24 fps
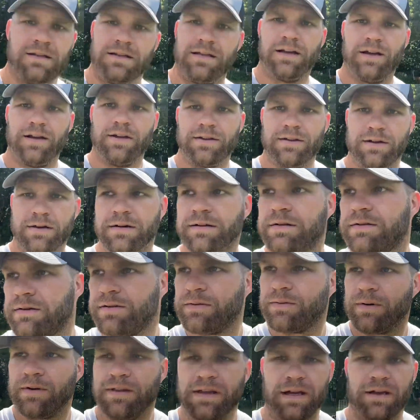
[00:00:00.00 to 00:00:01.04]
Where
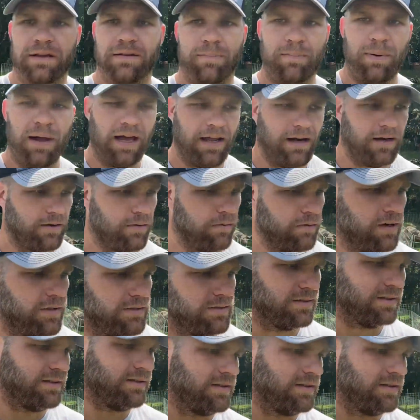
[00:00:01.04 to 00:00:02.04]
the other paddock was.